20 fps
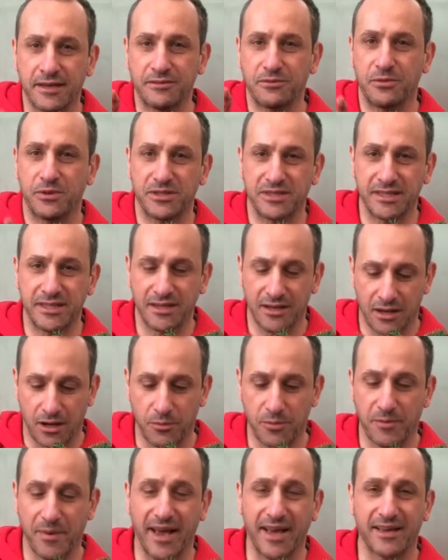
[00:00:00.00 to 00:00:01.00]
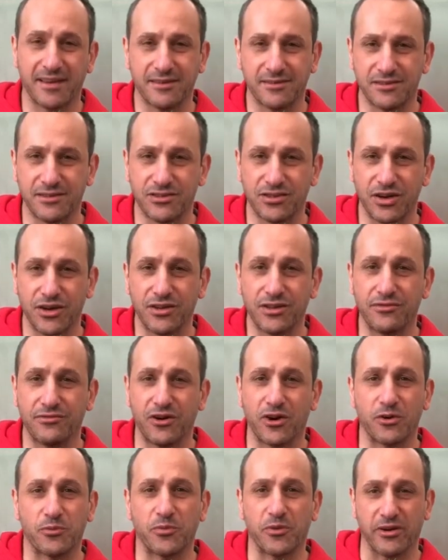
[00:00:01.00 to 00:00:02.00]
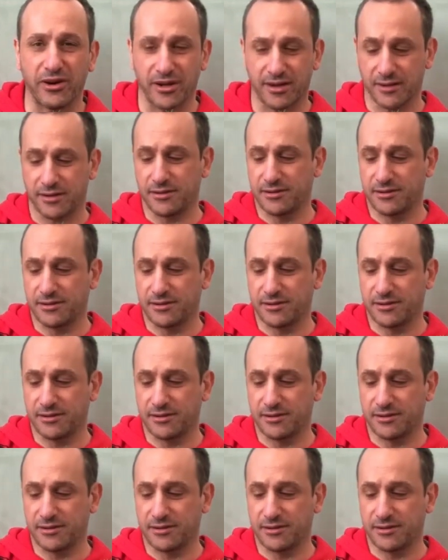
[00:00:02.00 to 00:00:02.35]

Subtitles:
for watching. I'll be back to show you the final product.